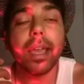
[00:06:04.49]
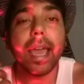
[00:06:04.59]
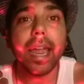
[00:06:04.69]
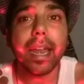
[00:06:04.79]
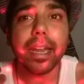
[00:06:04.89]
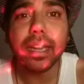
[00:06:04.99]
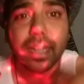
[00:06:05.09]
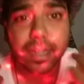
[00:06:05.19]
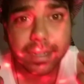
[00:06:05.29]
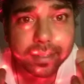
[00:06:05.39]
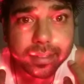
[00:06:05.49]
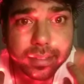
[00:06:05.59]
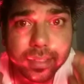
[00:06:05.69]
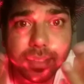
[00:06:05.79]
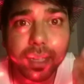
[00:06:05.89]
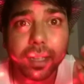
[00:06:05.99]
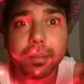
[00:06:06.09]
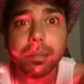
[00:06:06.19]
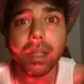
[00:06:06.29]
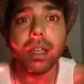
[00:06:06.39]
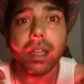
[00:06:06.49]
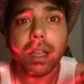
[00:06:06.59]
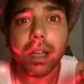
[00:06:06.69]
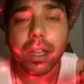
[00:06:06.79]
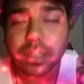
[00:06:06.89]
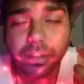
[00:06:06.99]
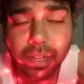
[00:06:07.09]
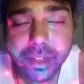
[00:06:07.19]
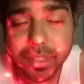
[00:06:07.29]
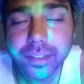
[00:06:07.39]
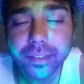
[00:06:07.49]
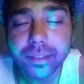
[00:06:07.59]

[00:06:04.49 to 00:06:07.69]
and they say, "Kasavalier,"